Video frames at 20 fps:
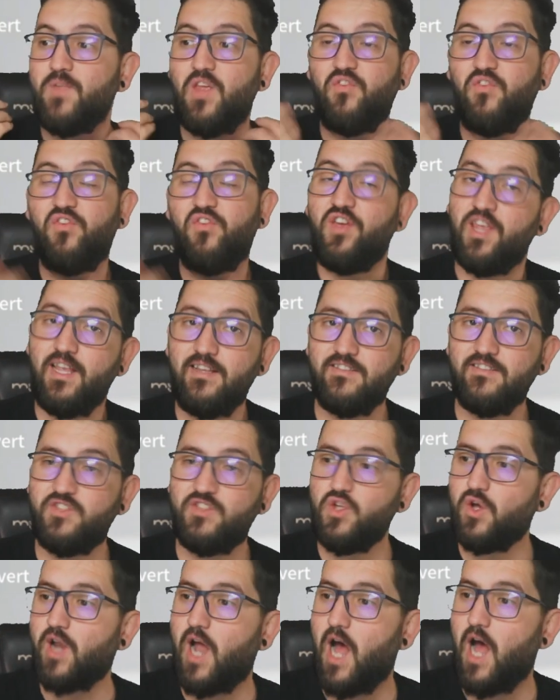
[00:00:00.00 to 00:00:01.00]
If
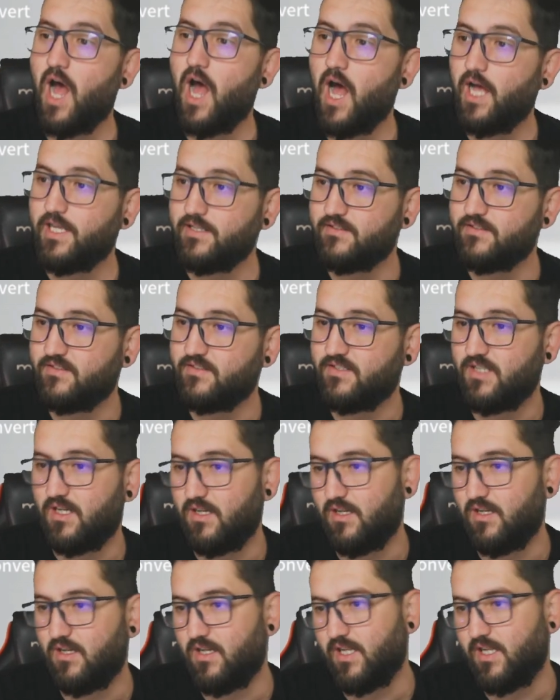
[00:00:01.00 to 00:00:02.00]
he's your highest,
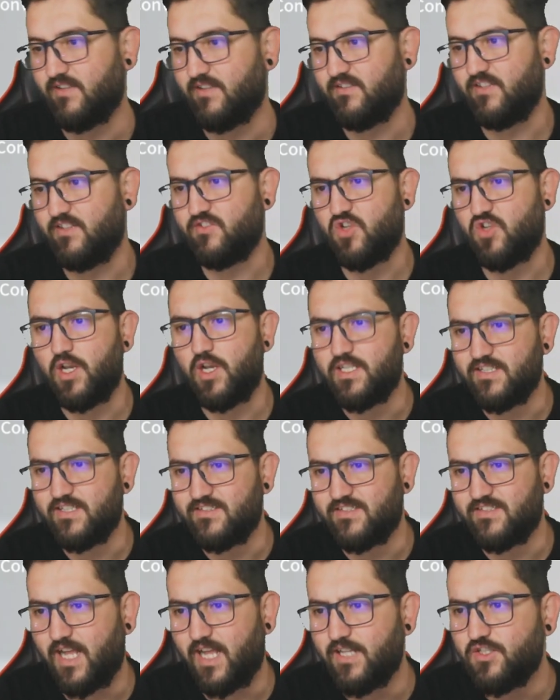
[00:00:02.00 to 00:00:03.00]
I guess let's call it
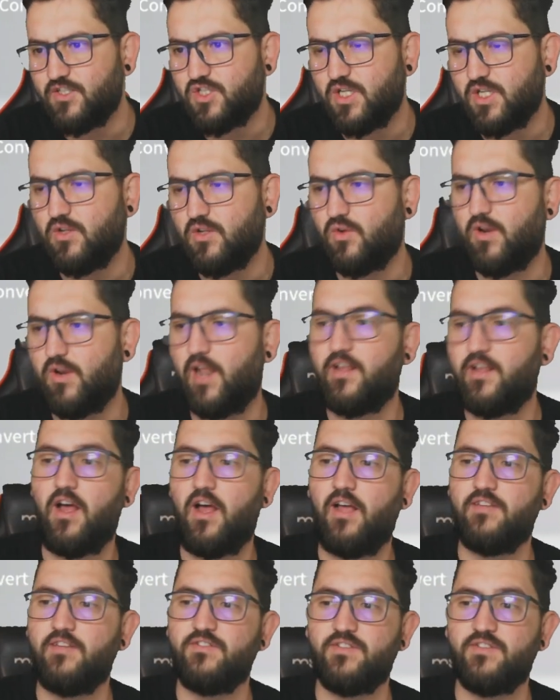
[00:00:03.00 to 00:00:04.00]
ascension, or like
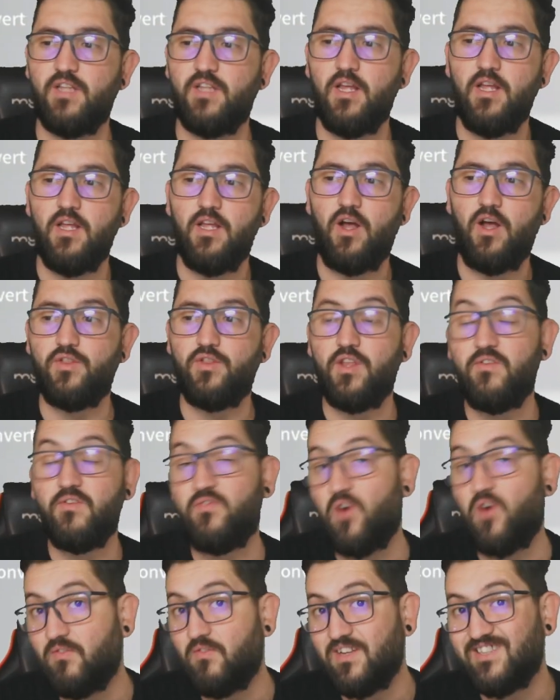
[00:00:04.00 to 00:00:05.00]
highest on the
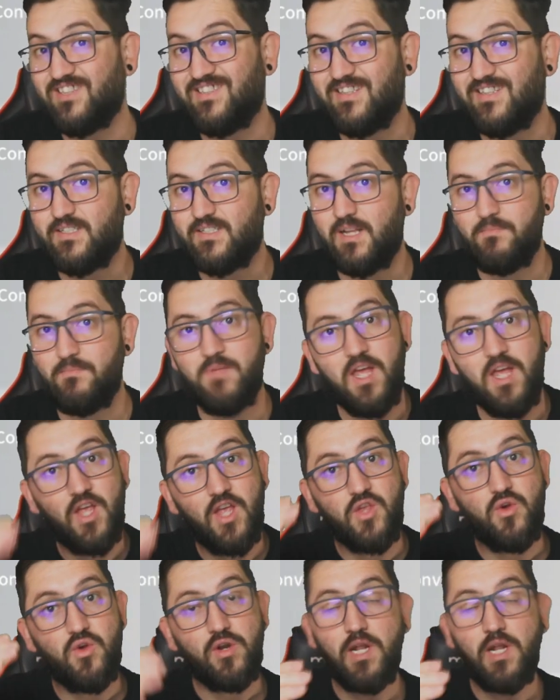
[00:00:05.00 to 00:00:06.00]
evolving system,
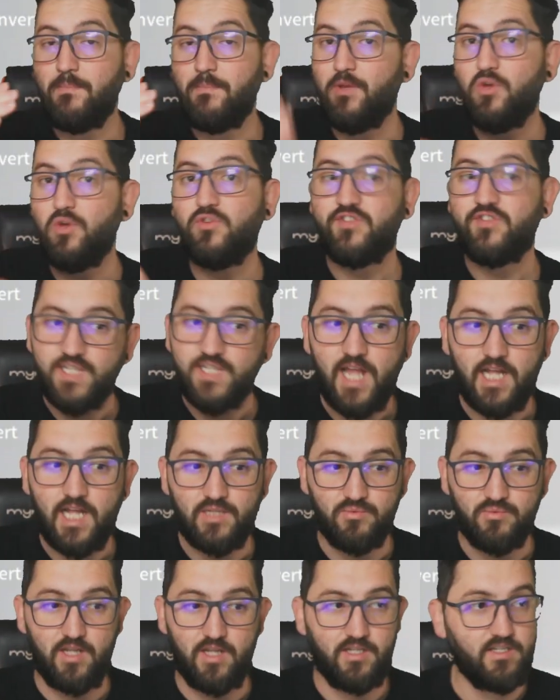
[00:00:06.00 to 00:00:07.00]
you're going to be using
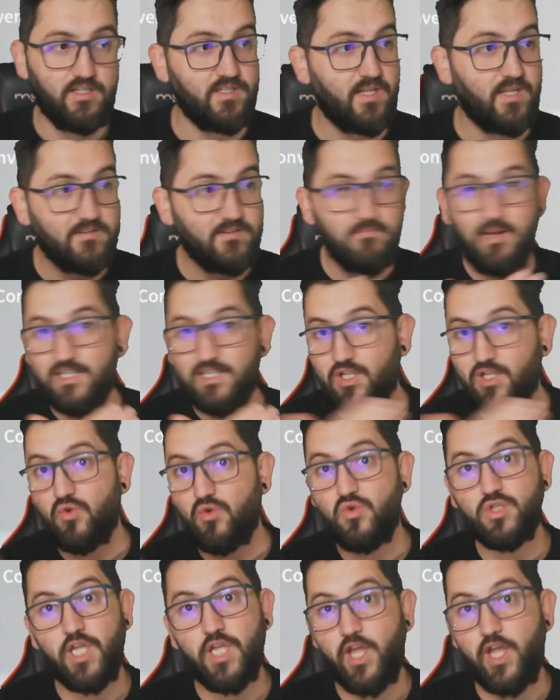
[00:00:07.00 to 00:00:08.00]
that one. It doesn't matter
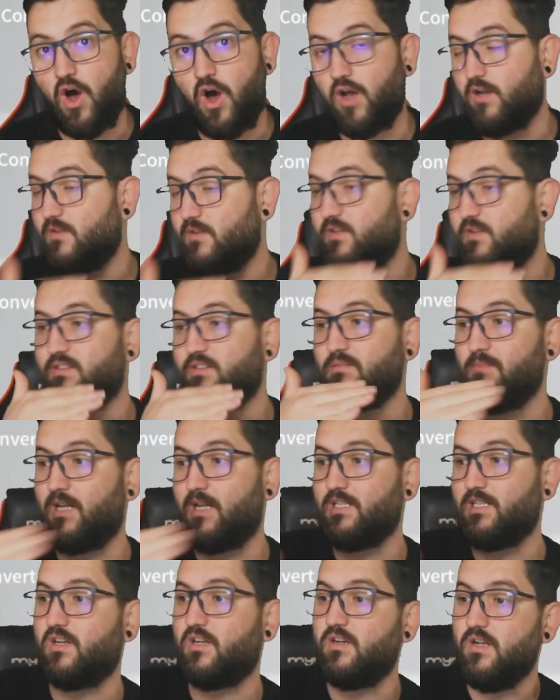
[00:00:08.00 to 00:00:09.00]
who they are, it doesn't
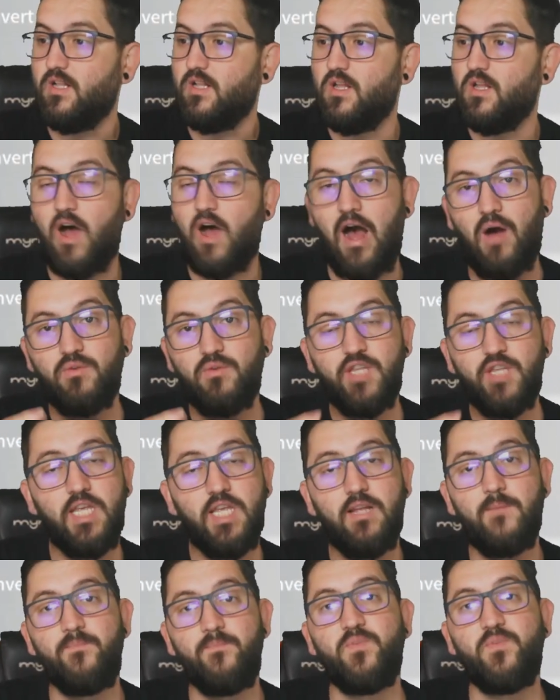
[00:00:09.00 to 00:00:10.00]
matter how
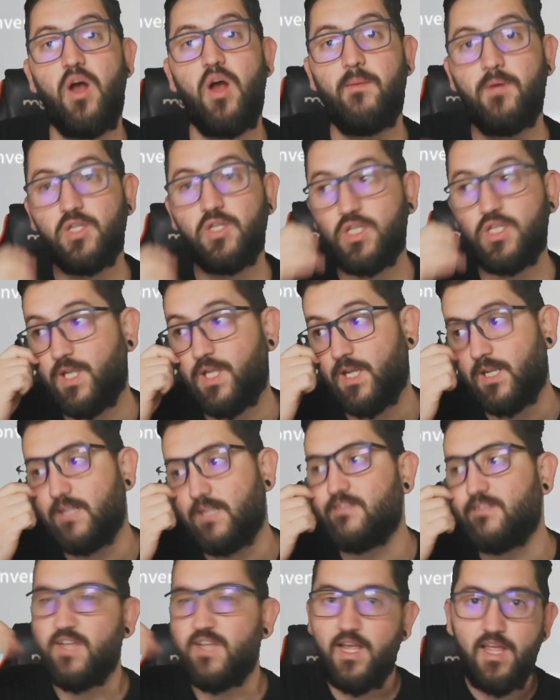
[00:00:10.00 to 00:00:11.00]
they come on the tier
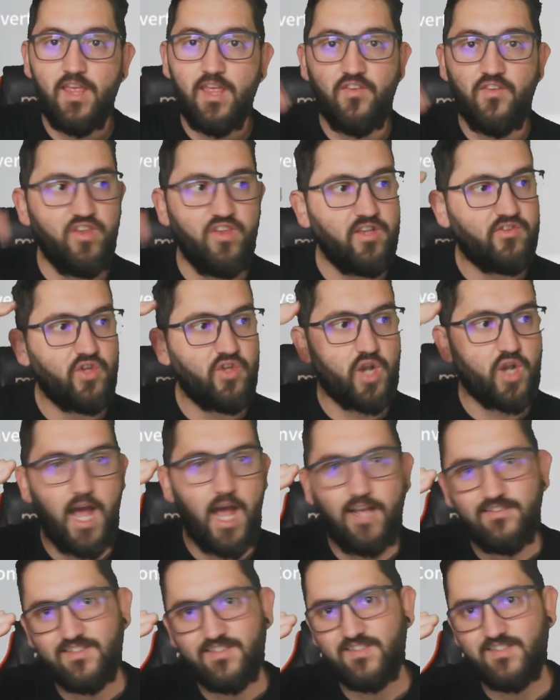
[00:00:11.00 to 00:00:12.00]
list. If he's your
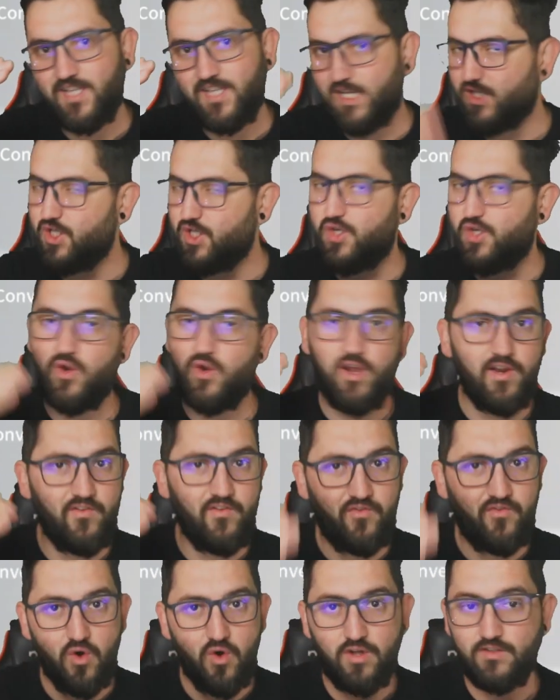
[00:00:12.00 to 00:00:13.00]
highest ascension, you're going
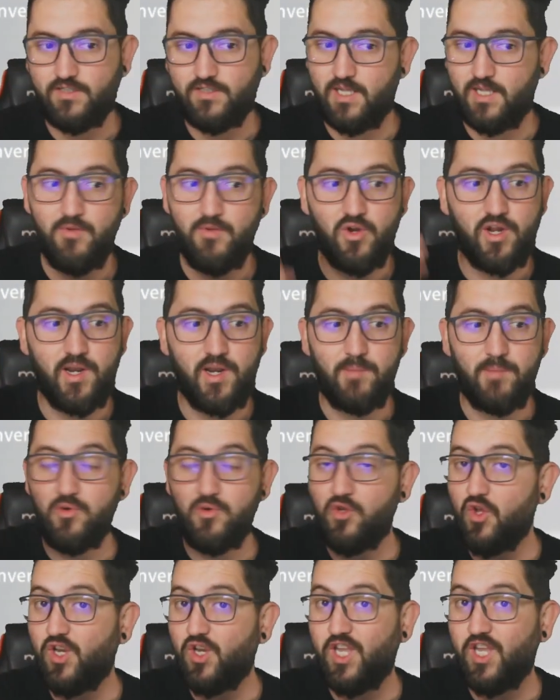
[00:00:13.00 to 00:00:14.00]
to focus him, you're going to
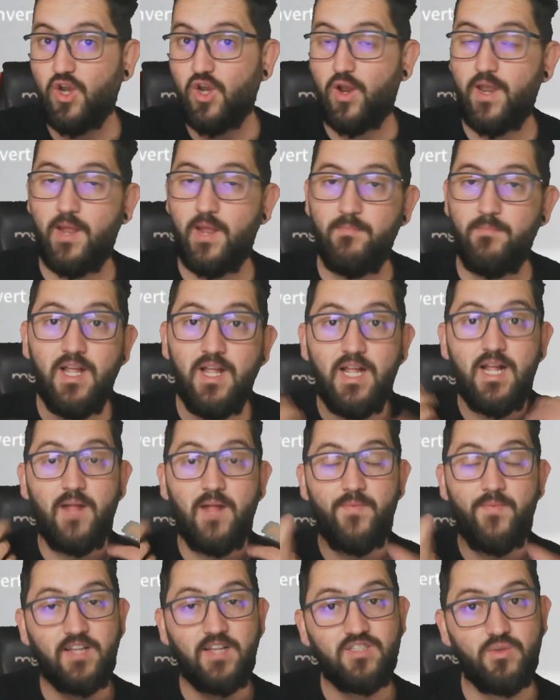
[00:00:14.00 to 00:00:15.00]
put your gear on him,
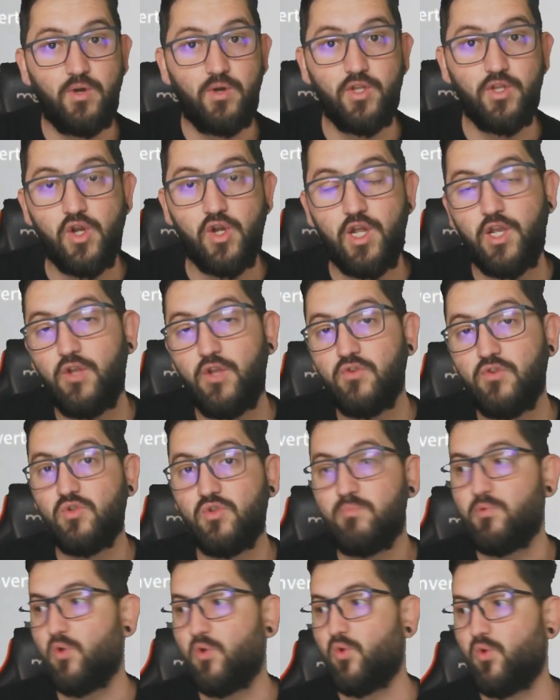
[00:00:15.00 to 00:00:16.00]
and that's the one you're going to use
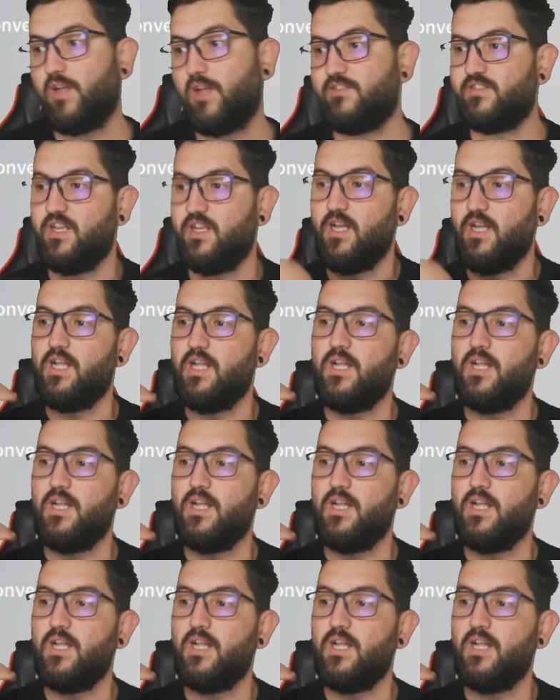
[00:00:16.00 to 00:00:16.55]
to progress.